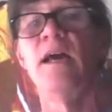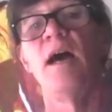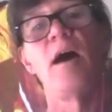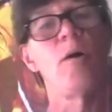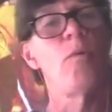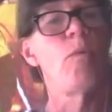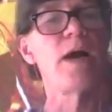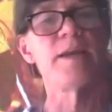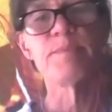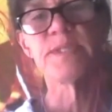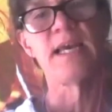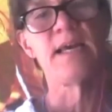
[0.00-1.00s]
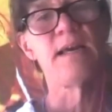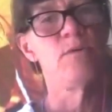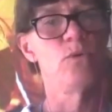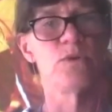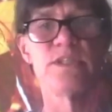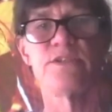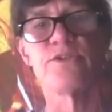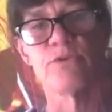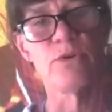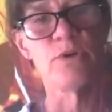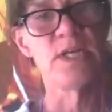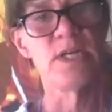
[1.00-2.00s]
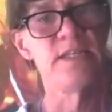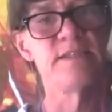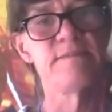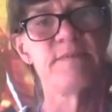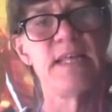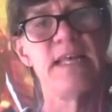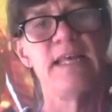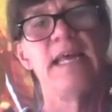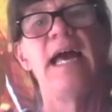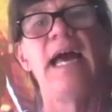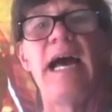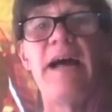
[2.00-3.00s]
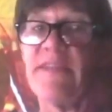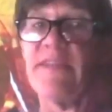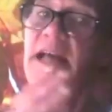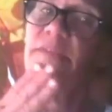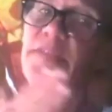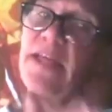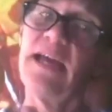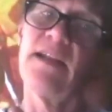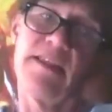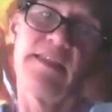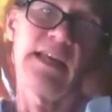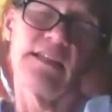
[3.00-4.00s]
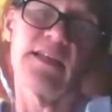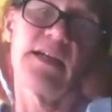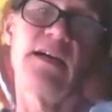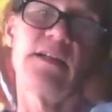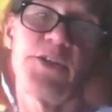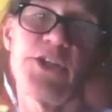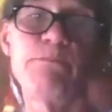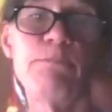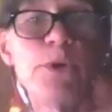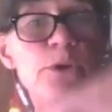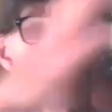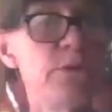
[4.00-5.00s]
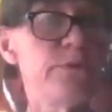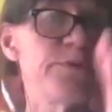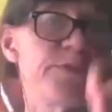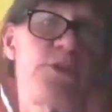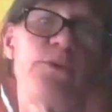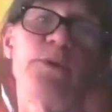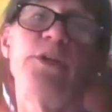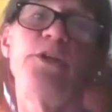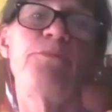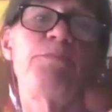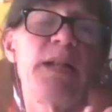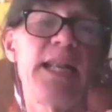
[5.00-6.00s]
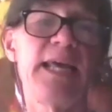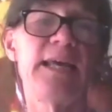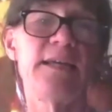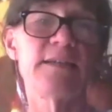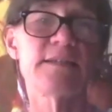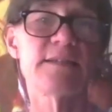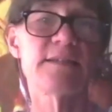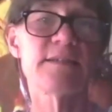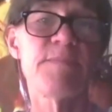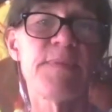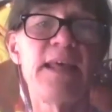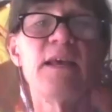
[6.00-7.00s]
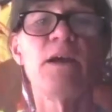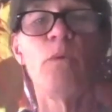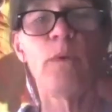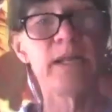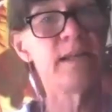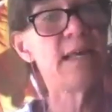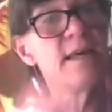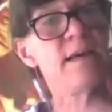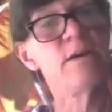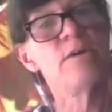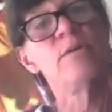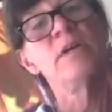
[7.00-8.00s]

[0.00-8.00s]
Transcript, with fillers: are wiped out or destroyed and and then i think the culture moves to a new place where now